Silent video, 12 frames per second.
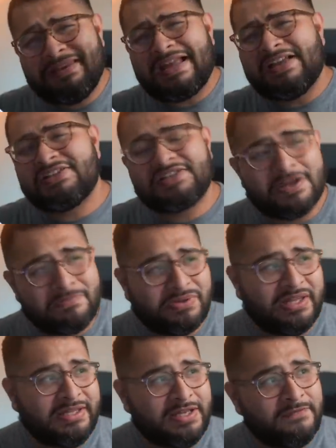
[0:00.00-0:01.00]
not just
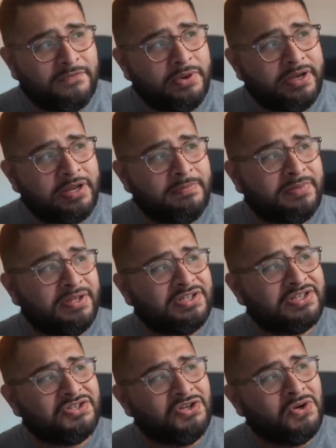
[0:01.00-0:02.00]
completely avoid them, but
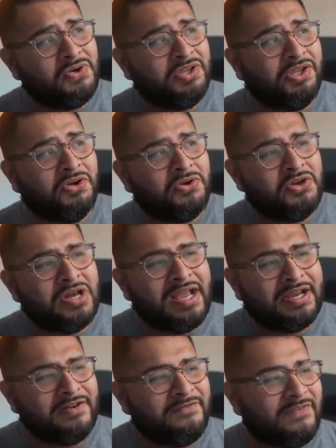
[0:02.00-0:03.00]
just know you're, you're not
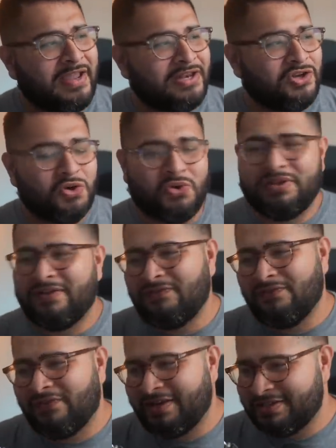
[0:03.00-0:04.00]
gonna find gold if you
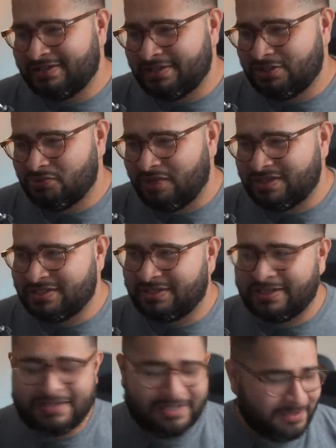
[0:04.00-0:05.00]
find a situation
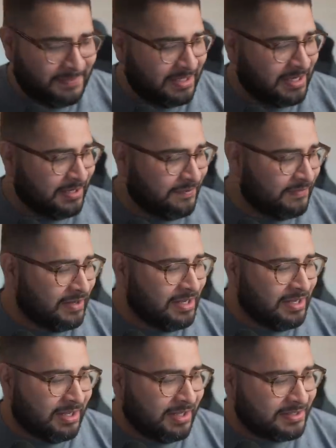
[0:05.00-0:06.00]
like that. Let me kind of
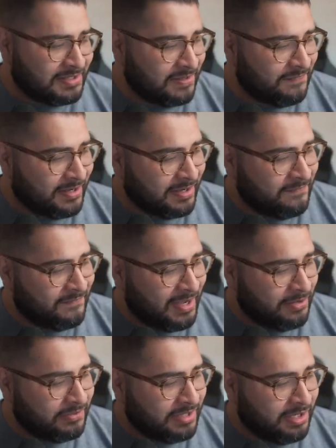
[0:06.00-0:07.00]
uh, see if I can
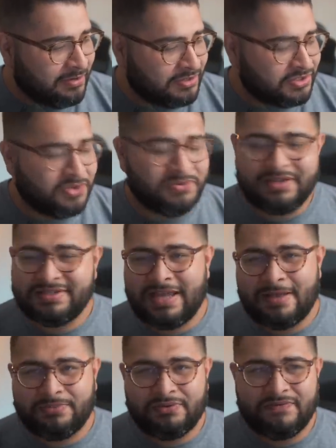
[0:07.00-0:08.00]
find one here and show an
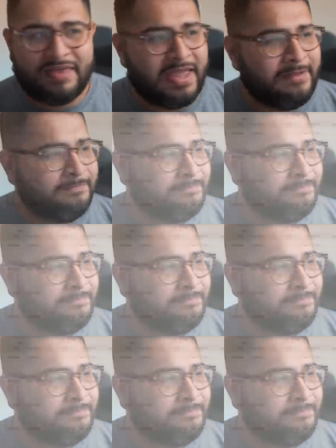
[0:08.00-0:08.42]
example of that.